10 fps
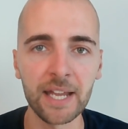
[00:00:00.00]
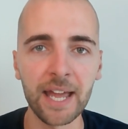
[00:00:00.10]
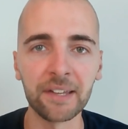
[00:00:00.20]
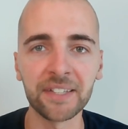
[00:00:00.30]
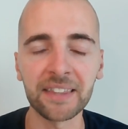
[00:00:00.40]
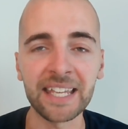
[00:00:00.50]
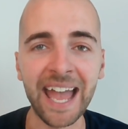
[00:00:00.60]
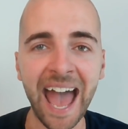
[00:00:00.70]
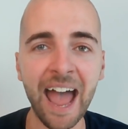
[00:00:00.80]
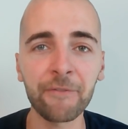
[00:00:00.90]
is that the
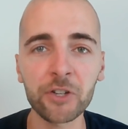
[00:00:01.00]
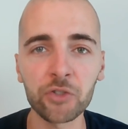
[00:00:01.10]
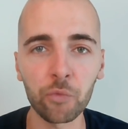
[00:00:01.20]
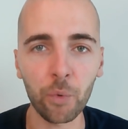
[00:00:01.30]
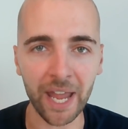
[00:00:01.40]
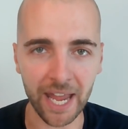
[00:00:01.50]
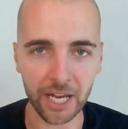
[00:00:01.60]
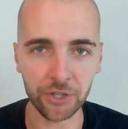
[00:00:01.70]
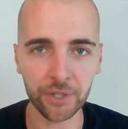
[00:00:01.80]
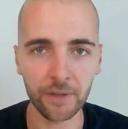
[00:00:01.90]
average
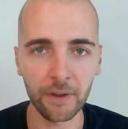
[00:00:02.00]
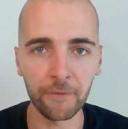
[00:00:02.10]
wage